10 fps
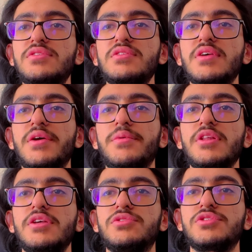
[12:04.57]
is a
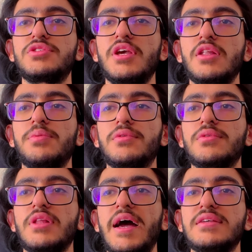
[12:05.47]
really interesting helper
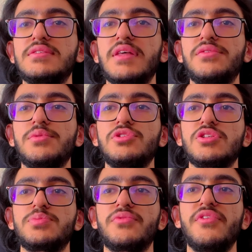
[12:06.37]
class that
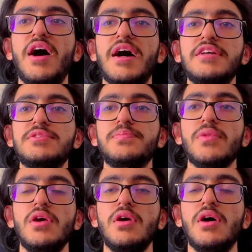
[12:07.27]
threejs provides,
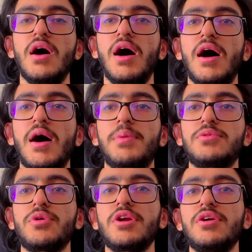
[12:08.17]

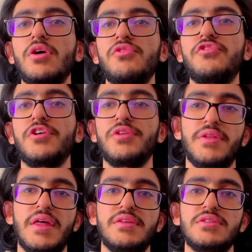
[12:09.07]
but we're gonna go further
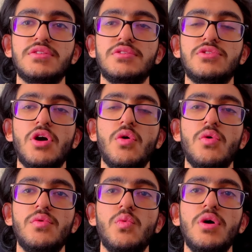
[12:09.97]
than this.
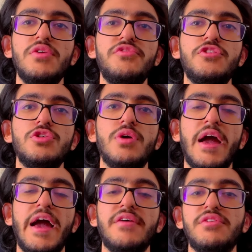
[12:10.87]
So what if you
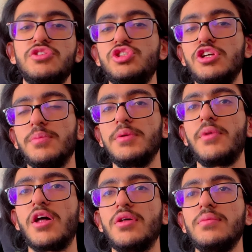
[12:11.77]
have a GLB
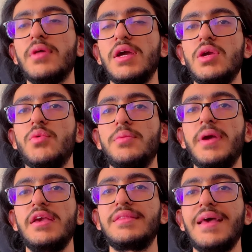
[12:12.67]
model and you want to
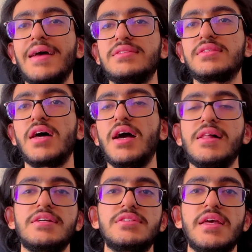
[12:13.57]
make that
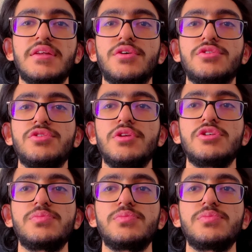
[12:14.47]
stylized and cartoonish?